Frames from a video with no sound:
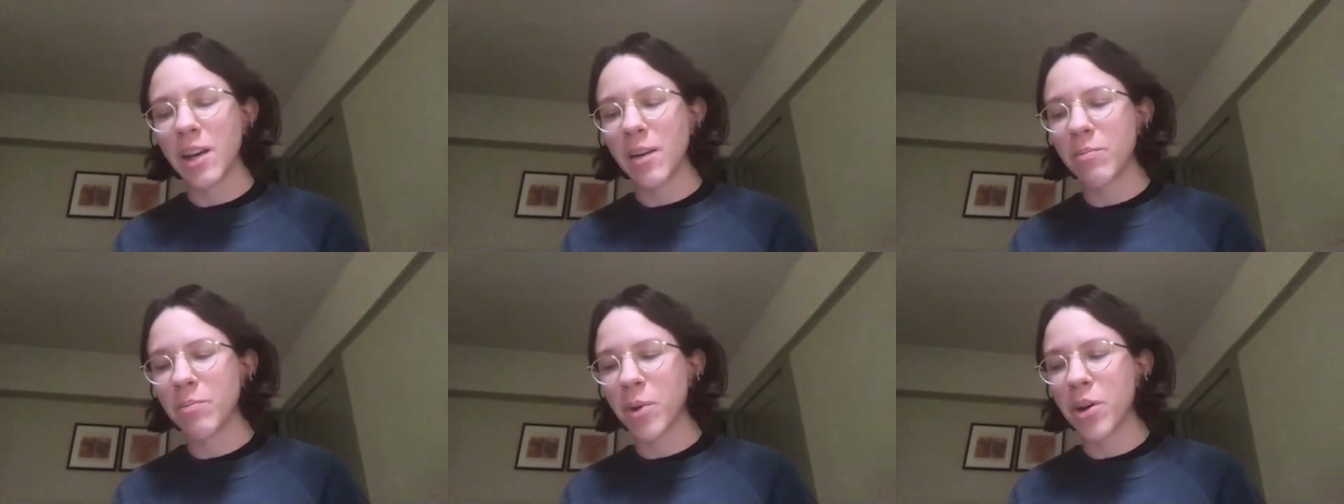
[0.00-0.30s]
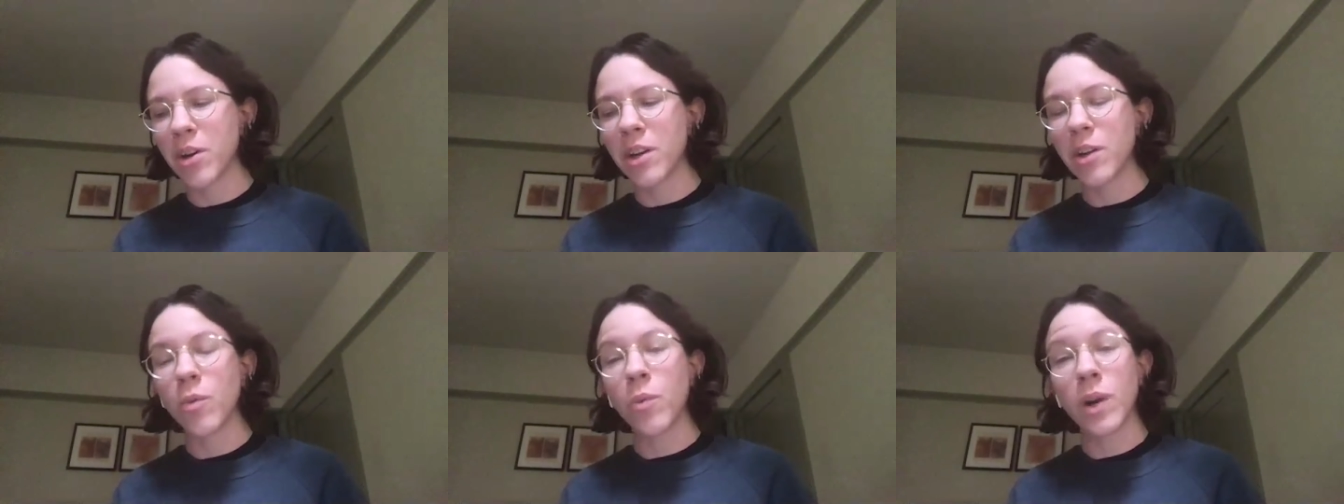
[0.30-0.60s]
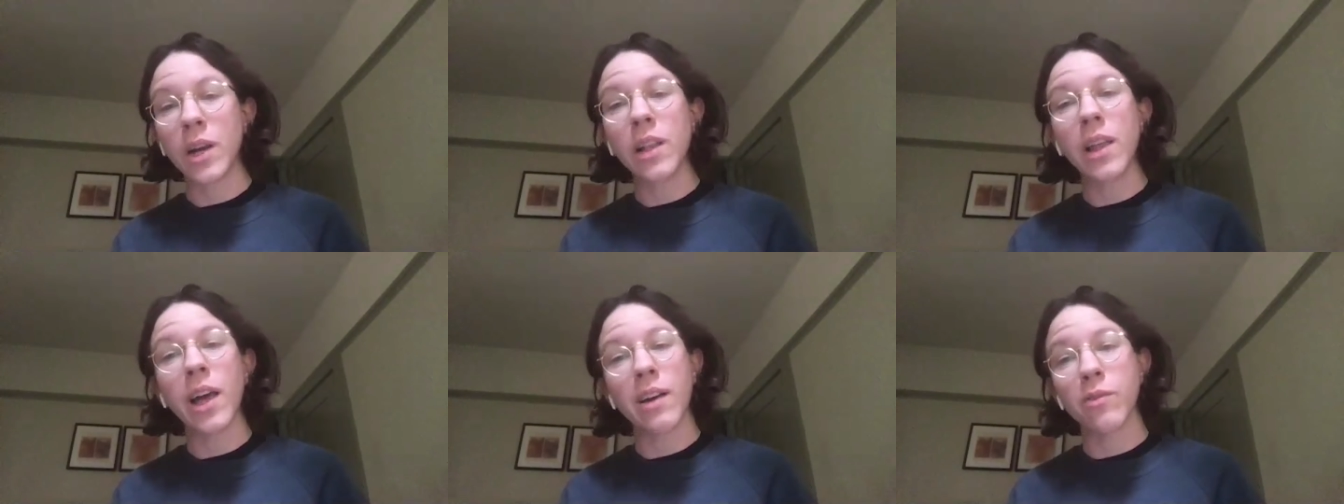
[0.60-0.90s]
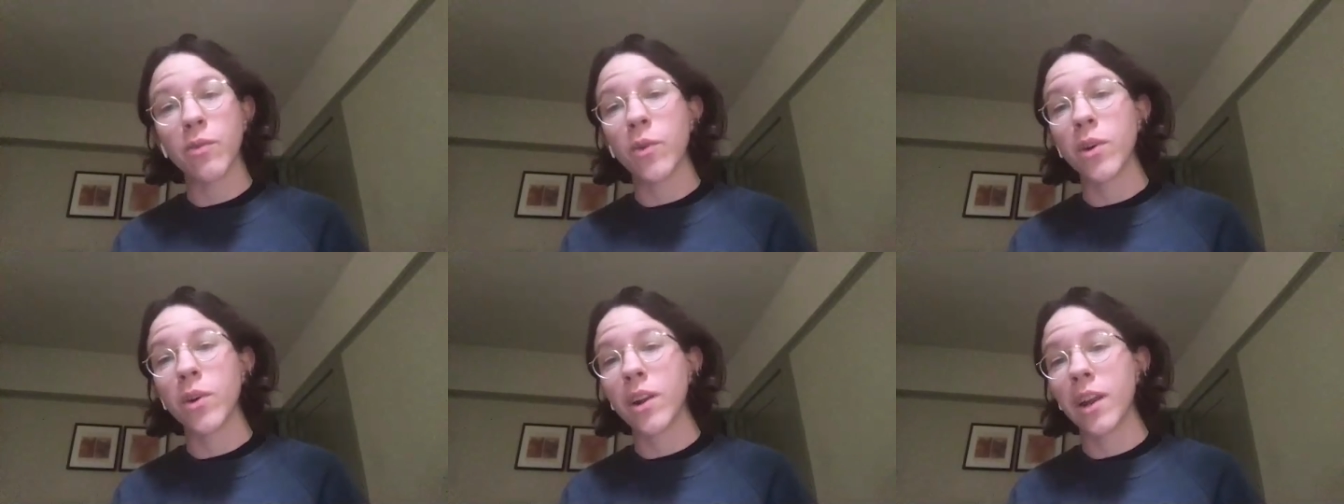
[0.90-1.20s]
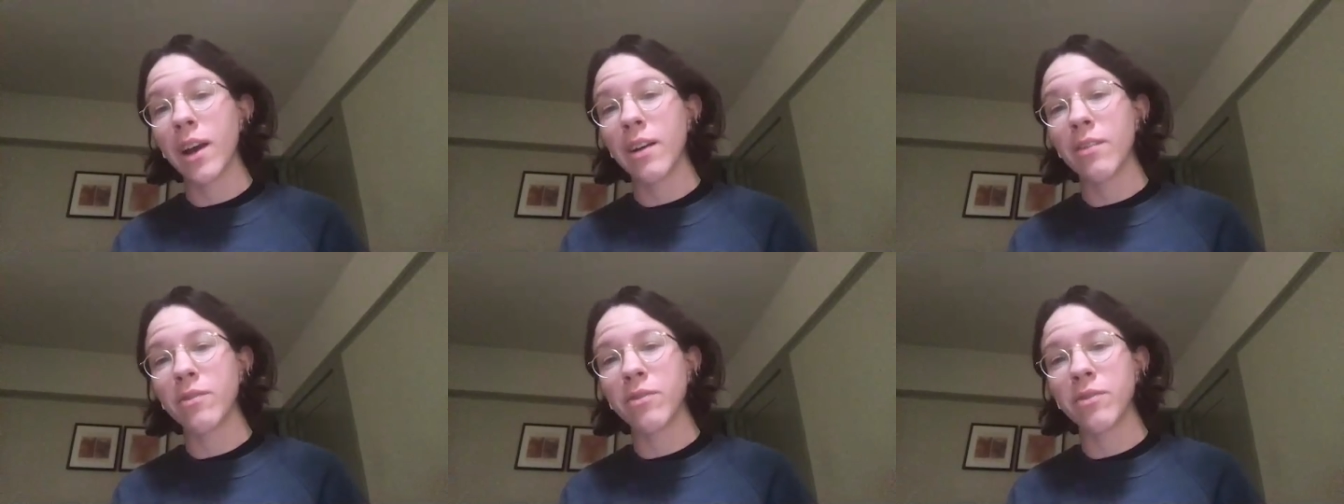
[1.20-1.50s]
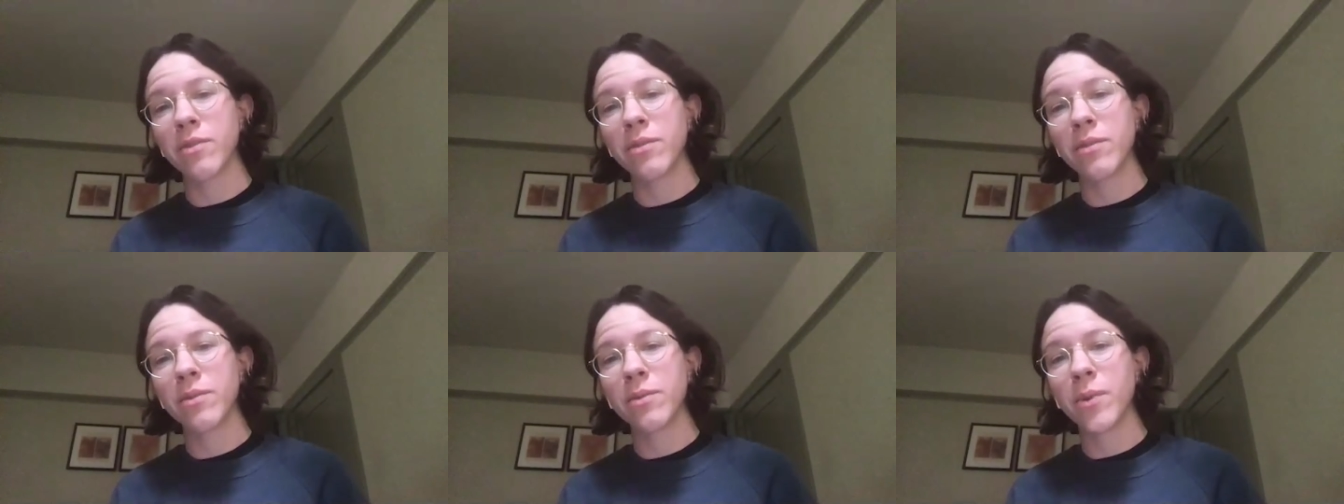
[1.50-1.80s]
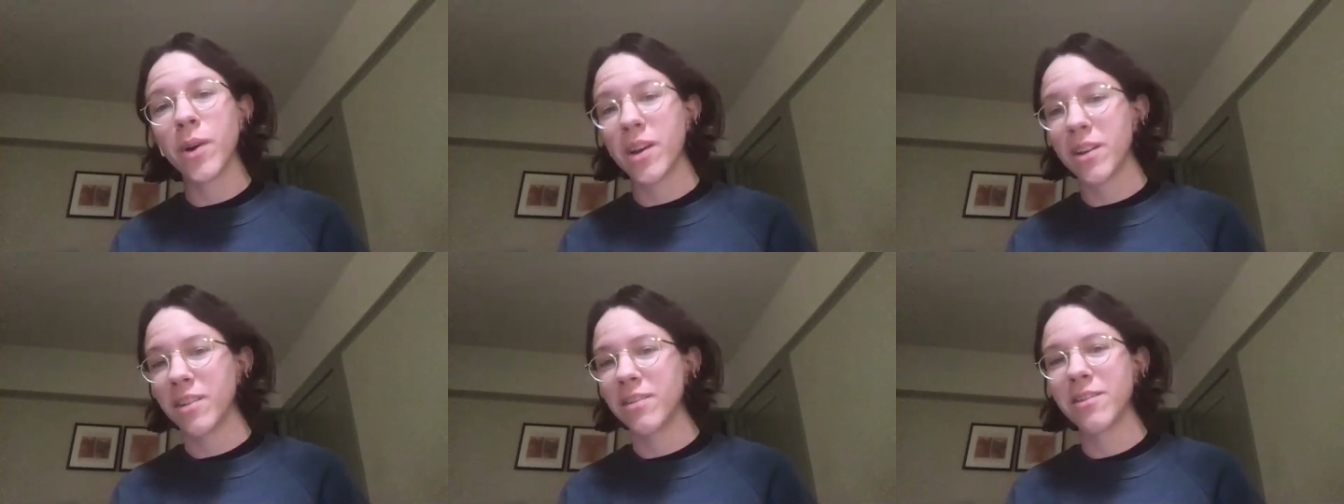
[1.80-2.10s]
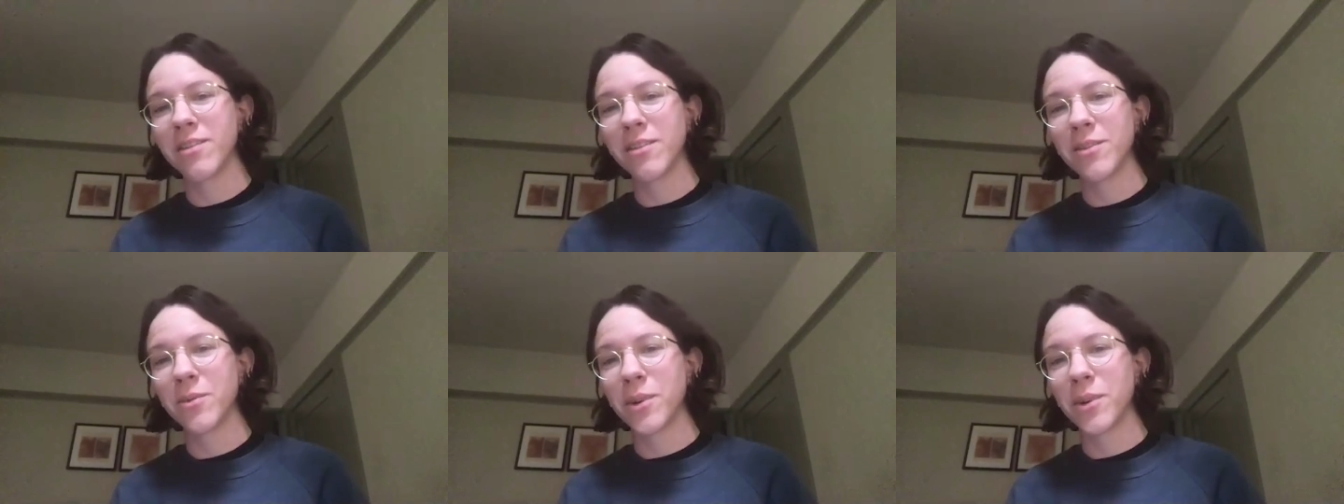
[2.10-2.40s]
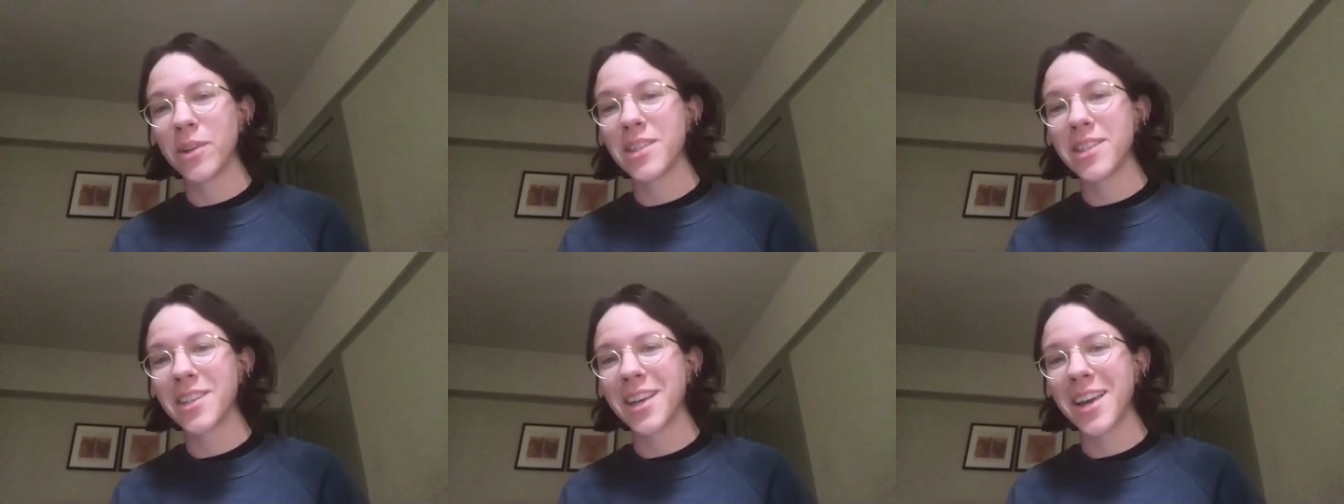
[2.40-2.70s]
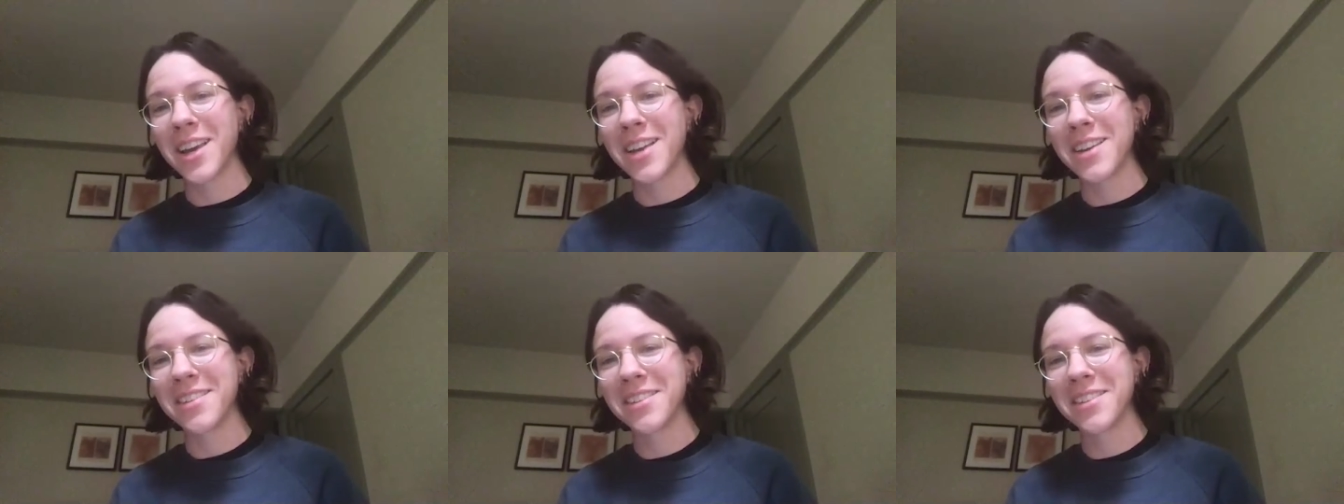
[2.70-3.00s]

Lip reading: Bernie would have won once again.